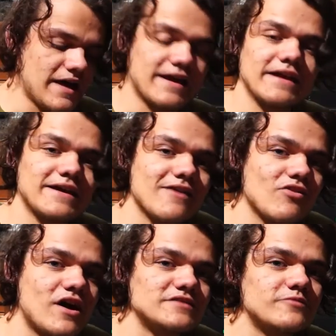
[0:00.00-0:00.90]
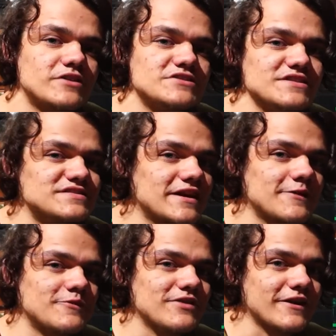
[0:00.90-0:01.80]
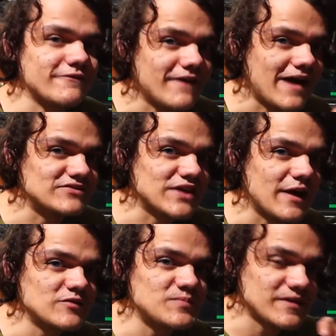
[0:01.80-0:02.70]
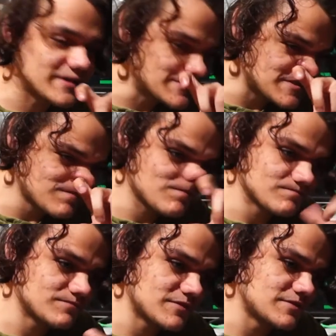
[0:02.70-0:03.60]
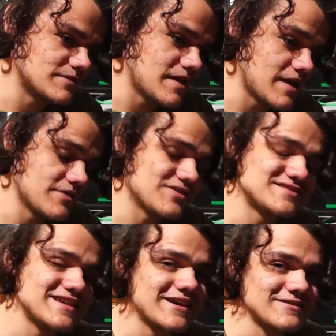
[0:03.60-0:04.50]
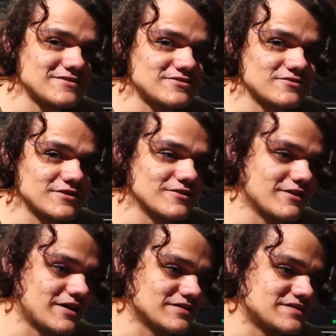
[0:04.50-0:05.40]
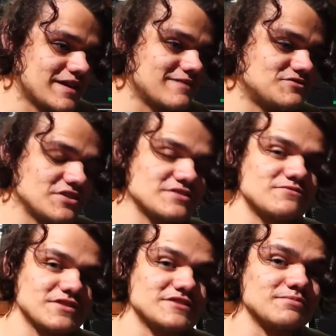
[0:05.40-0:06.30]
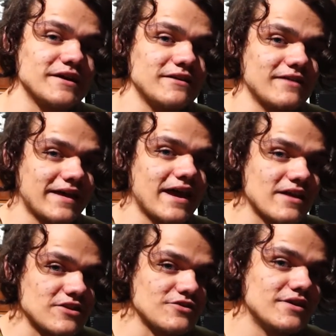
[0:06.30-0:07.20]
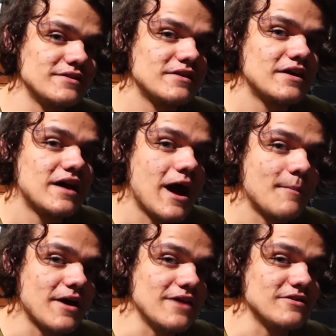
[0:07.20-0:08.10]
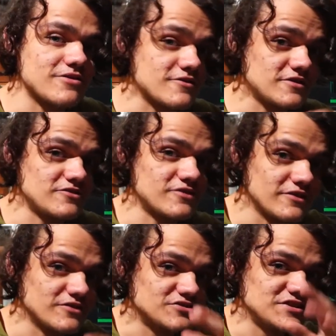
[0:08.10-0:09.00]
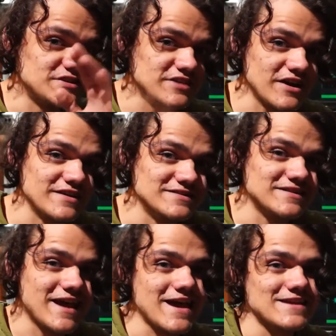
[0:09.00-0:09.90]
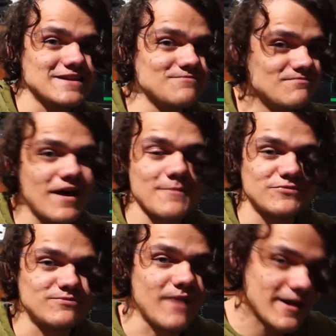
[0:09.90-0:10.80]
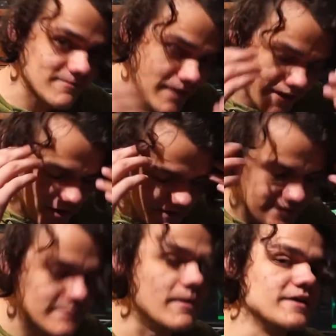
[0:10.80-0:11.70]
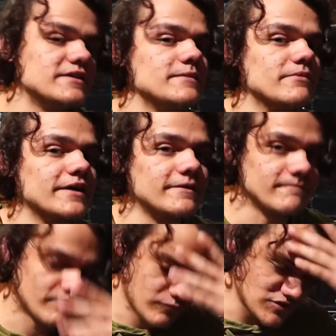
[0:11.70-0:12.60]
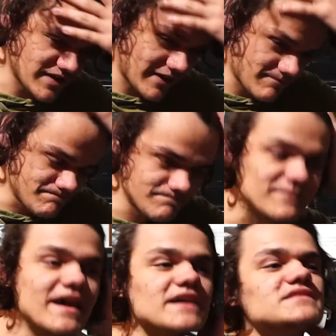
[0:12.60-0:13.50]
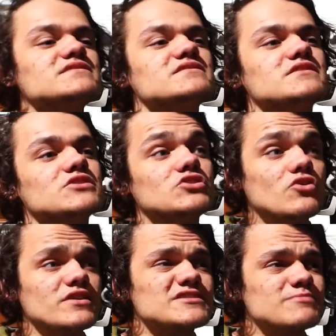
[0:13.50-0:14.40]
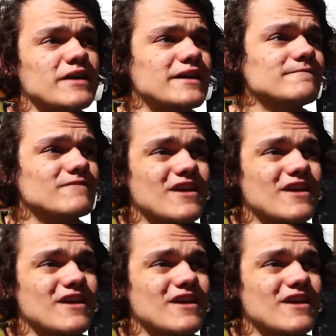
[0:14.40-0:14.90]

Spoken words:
kind of got lost watching the second one like 5 times, because in the second tutorial, I'll say, she doesn't explain like how to do it, but in the third tutorial, she does, and my ungity bungity brain was like, yes, don't explain,